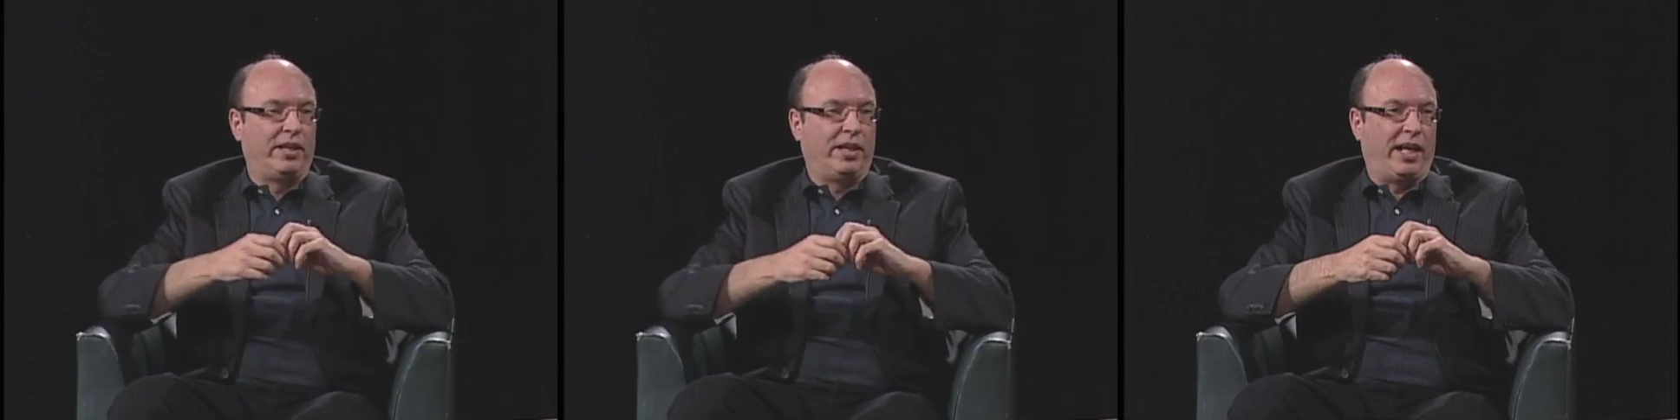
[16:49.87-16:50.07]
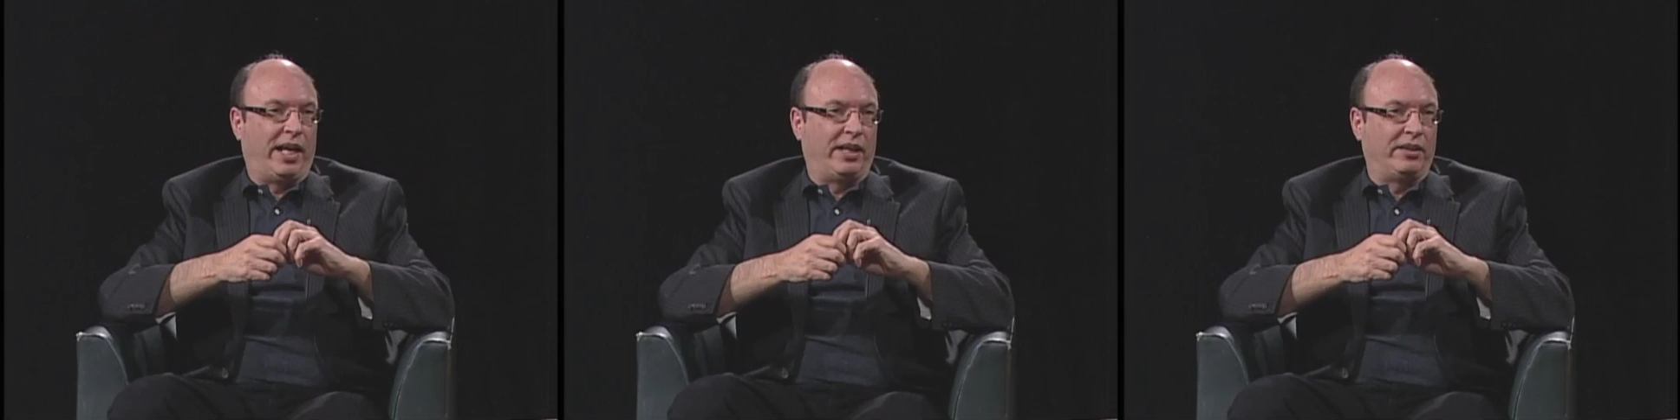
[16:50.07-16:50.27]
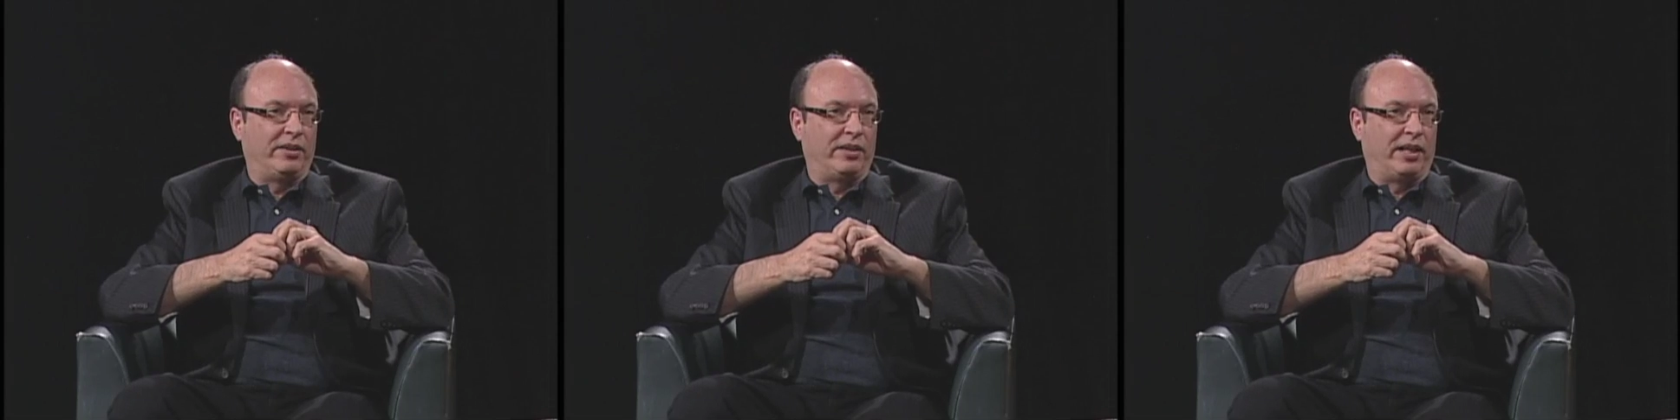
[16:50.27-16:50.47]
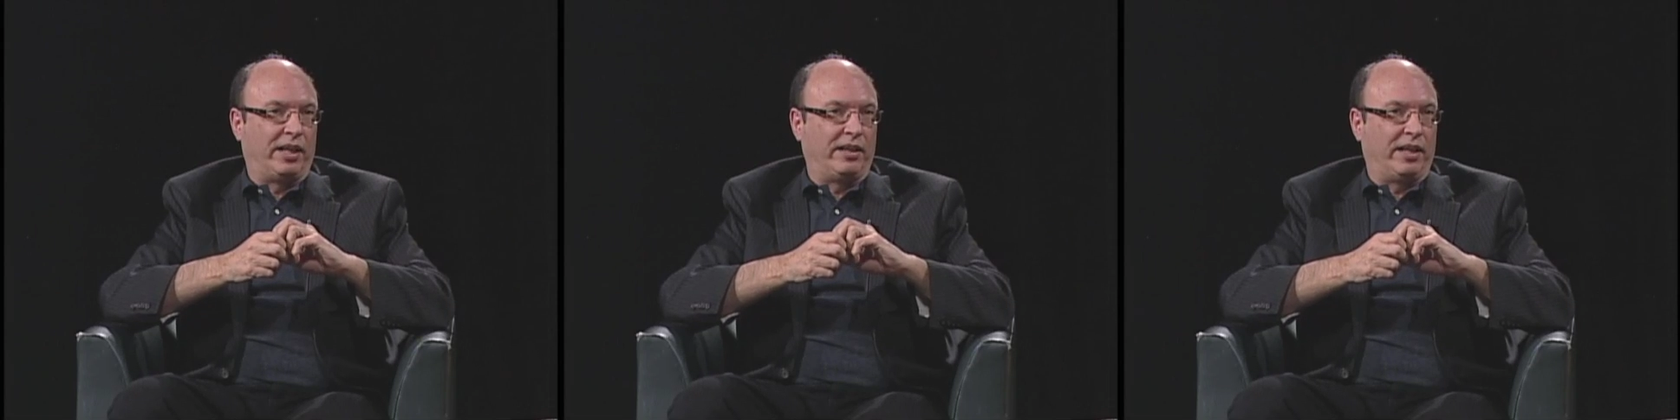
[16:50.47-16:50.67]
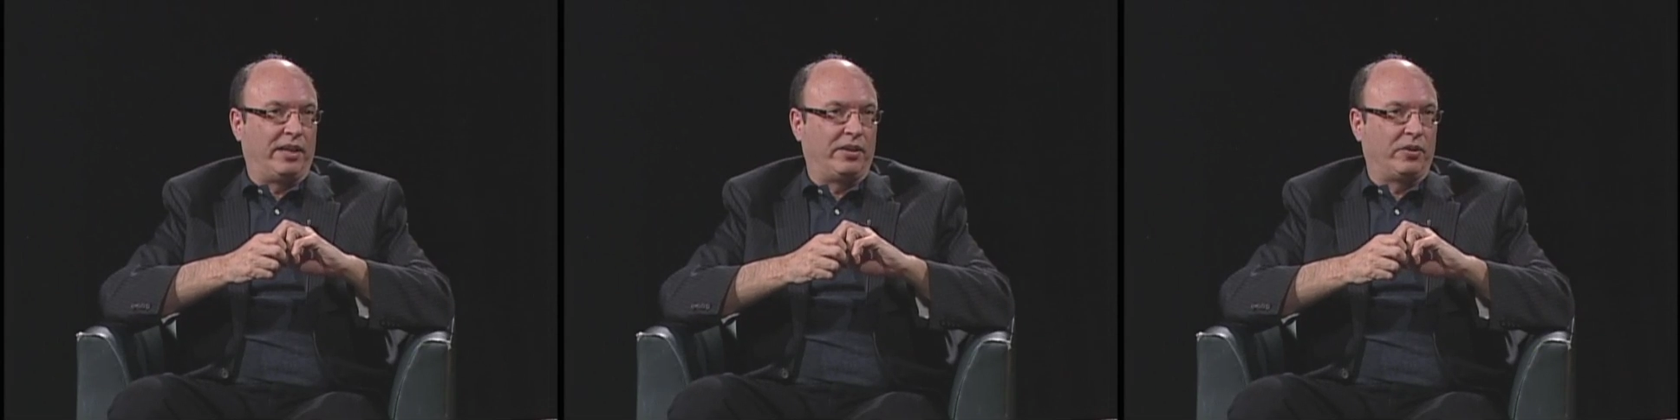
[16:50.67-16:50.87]
And
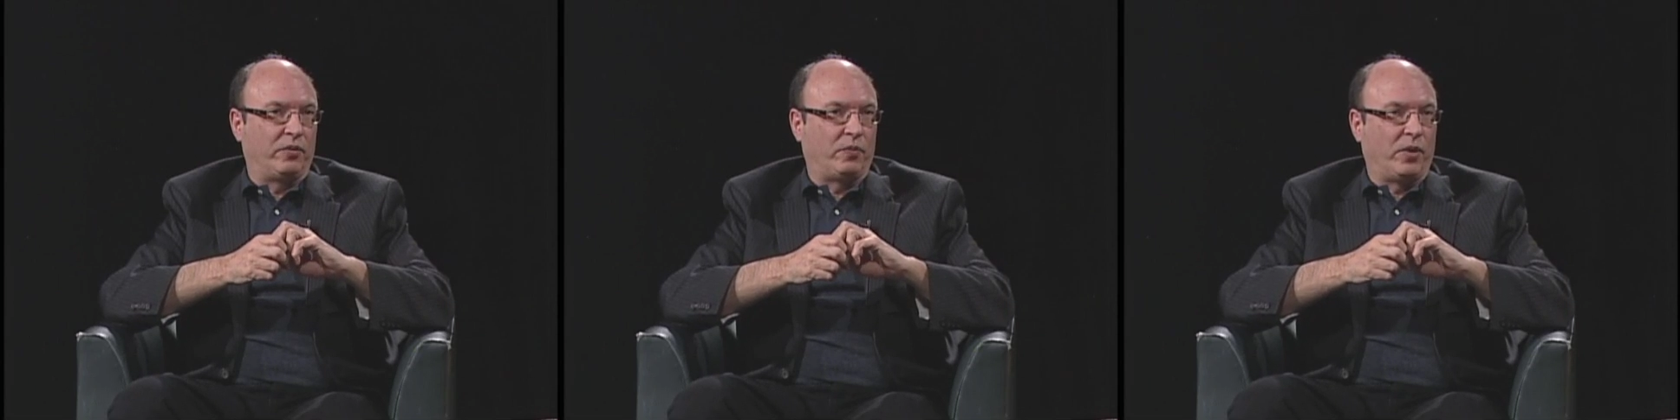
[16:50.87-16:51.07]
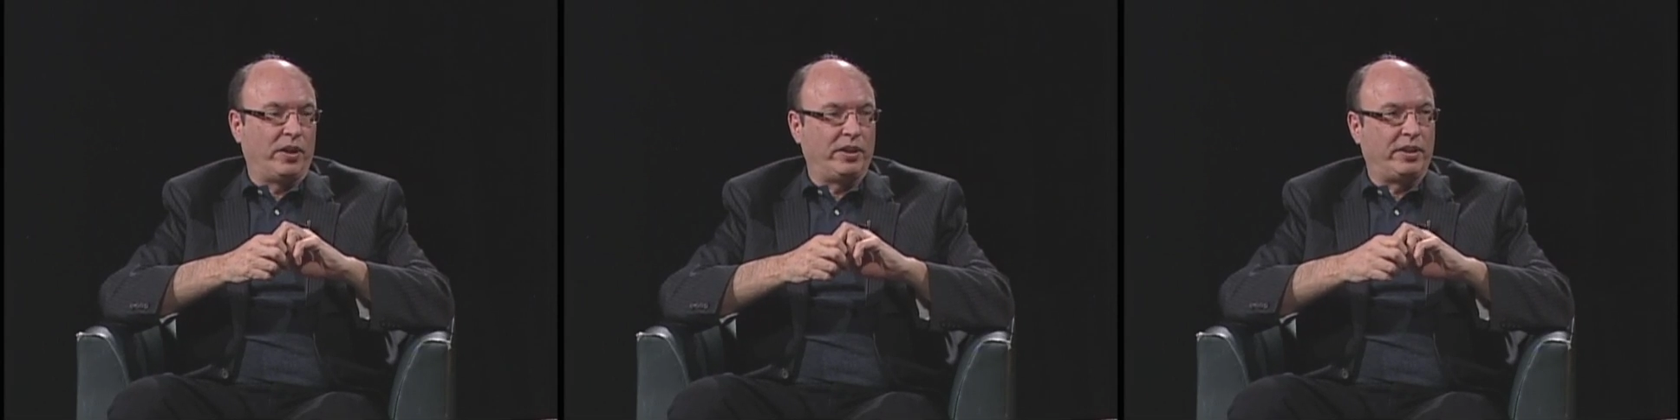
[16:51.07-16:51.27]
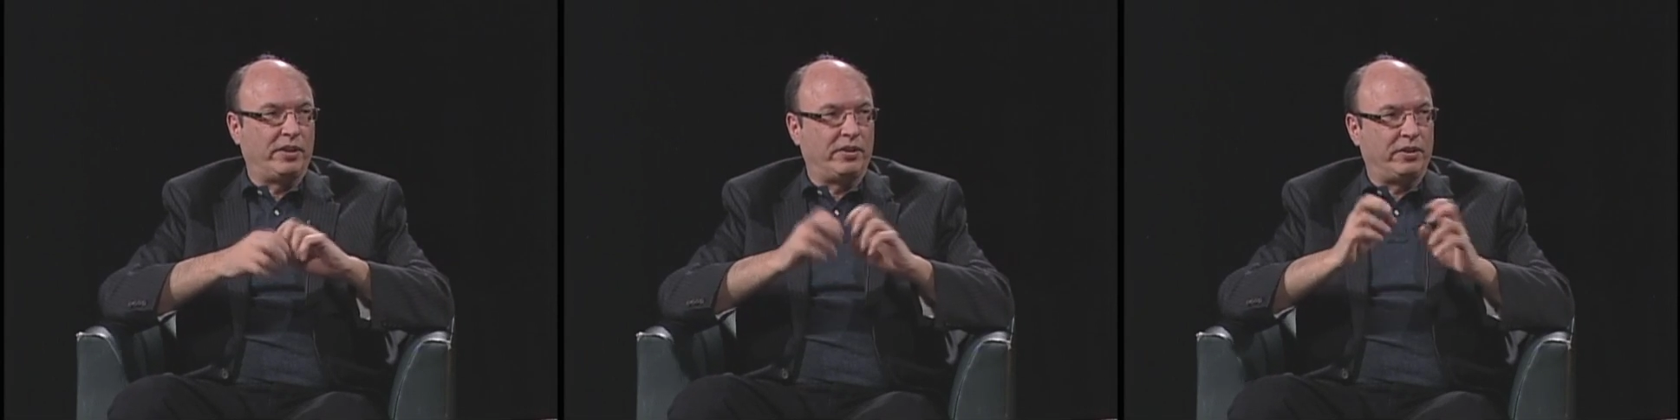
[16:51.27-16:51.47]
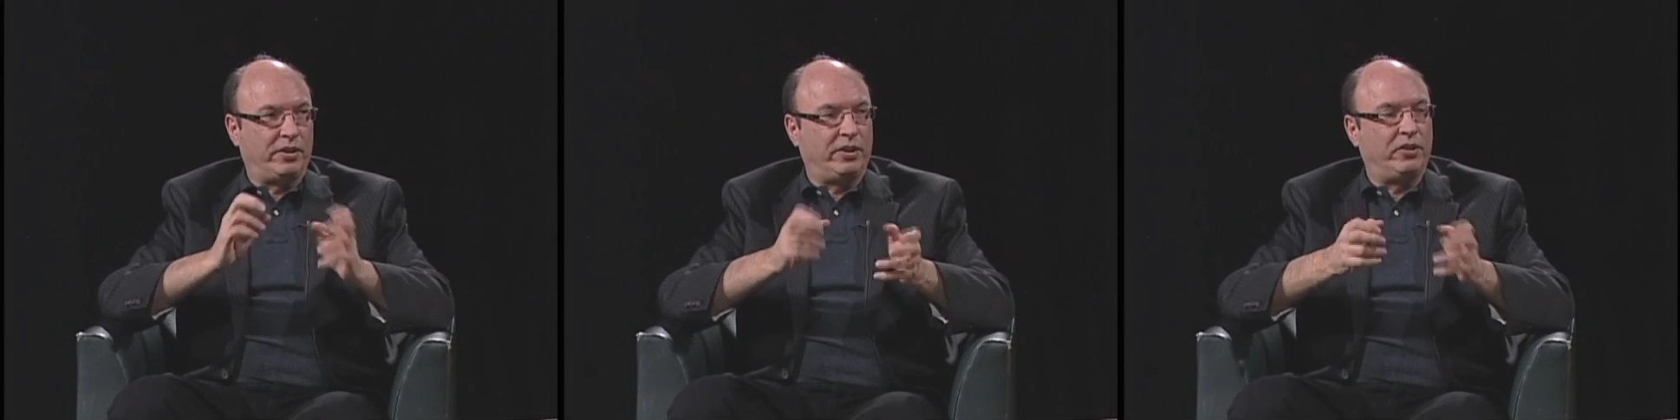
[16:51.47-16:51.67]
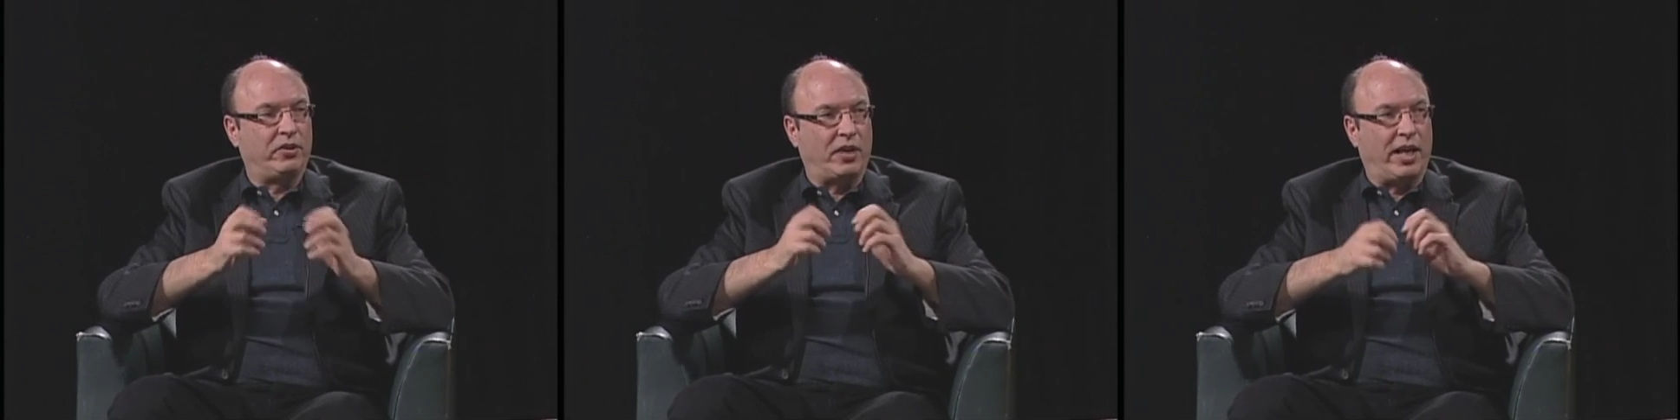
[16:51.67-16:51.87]
there's very little
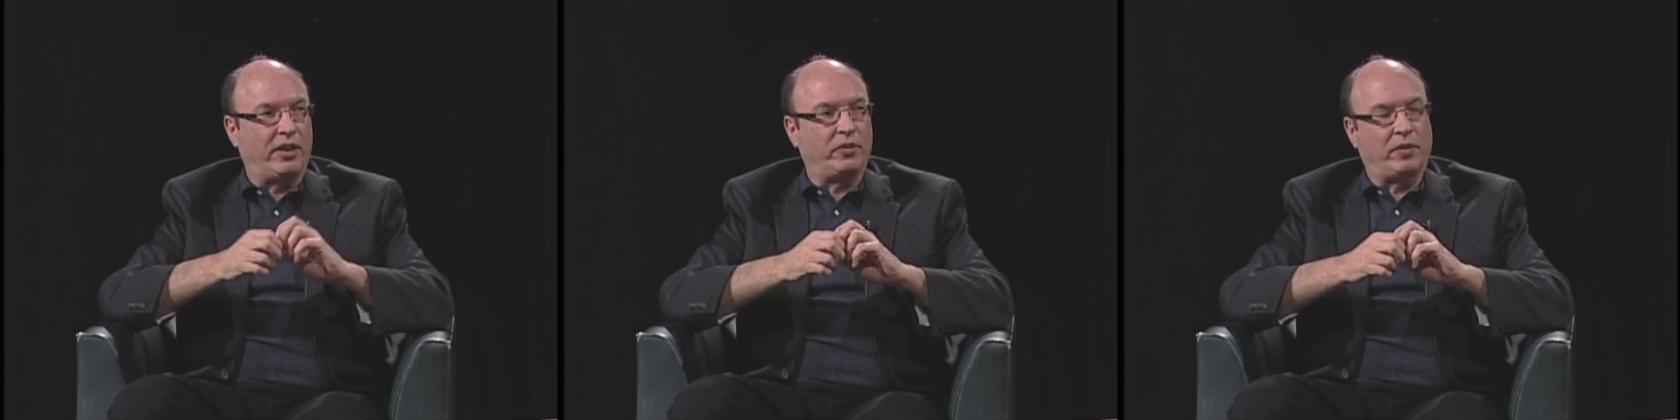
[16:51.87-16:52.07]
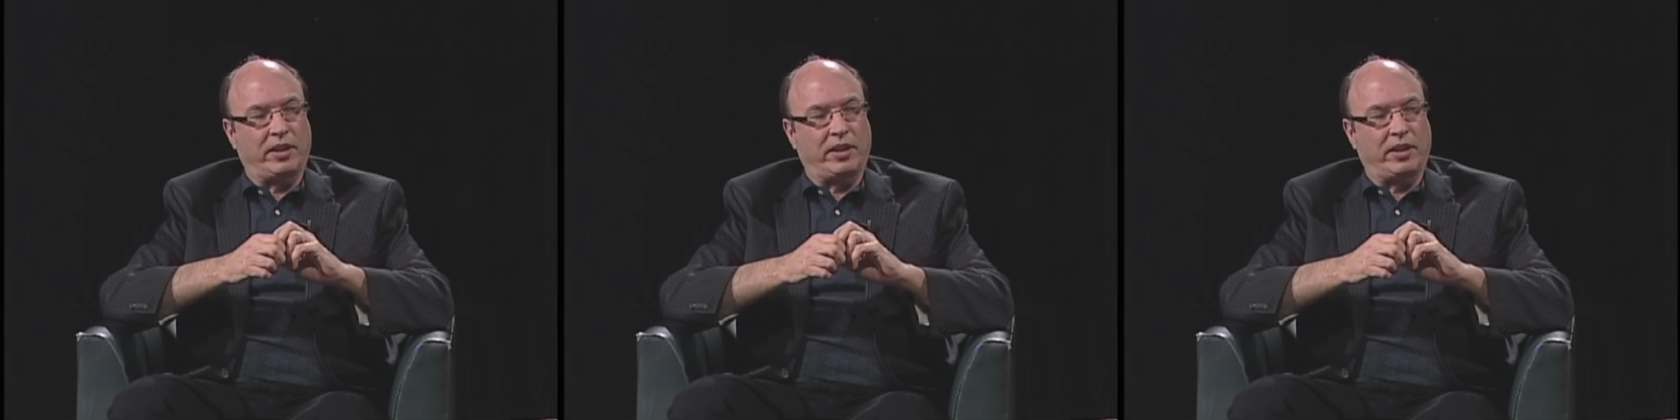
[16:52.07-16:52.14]
good science